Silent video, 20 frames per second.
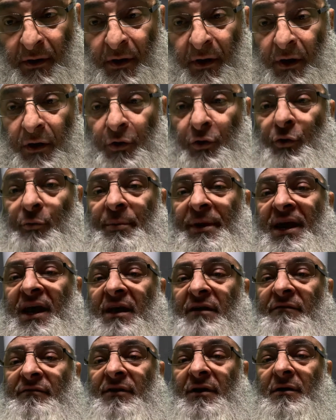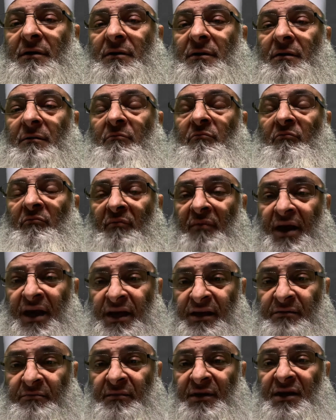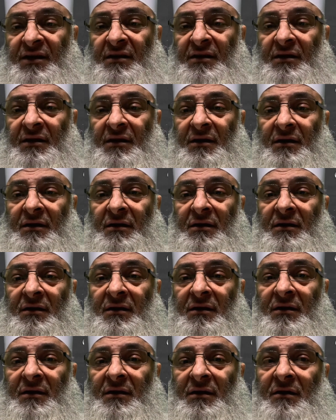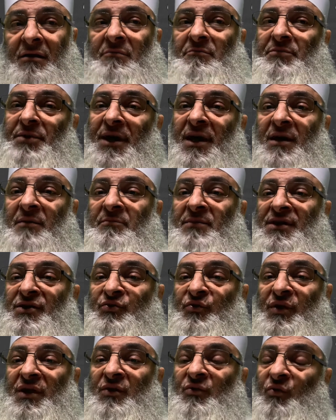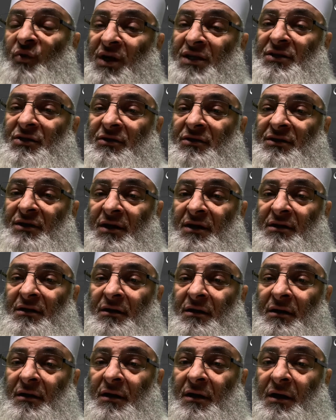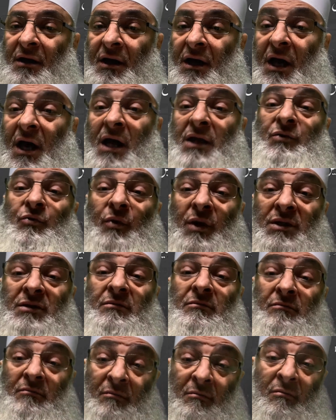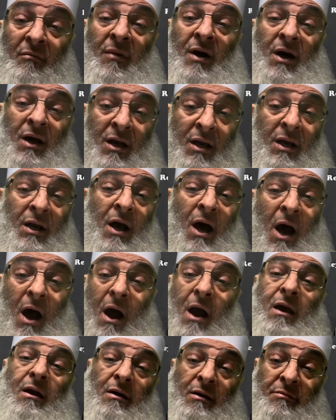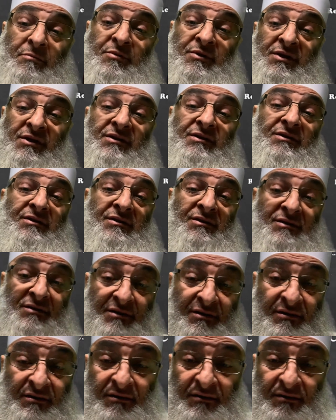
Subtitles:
Your behavior made me compare between what you've done and what my higher priests